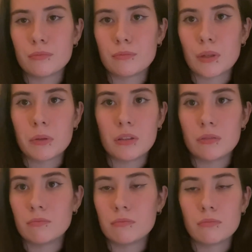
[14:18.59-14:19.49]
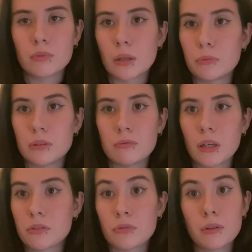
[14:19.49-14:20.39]
maybe someone
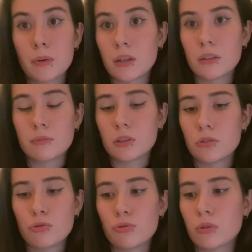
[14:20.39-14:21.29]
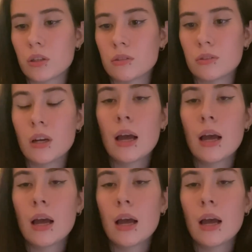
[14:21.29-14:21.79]
has read the manga on Jujutsu Kaisen,